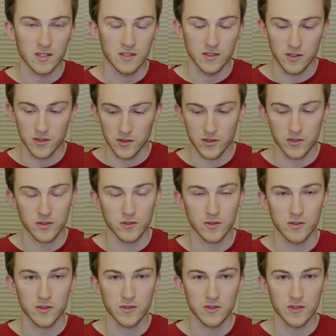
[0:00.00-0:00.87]
you're
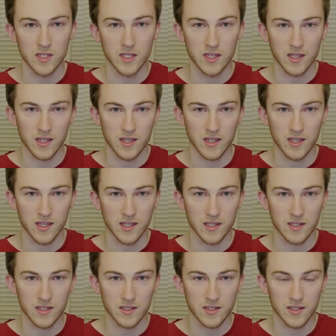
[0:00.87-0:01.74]
screwed
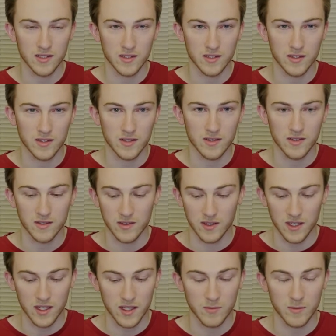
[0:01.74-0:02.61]
and the
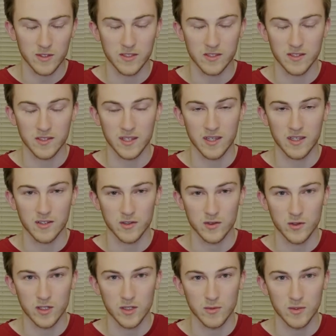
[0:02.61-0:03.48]
game isn't that
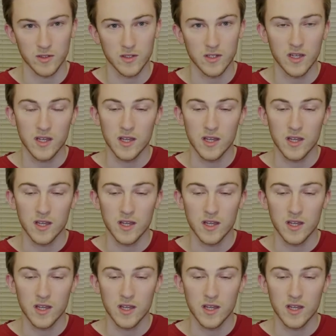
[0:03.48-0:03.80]
enjoyable.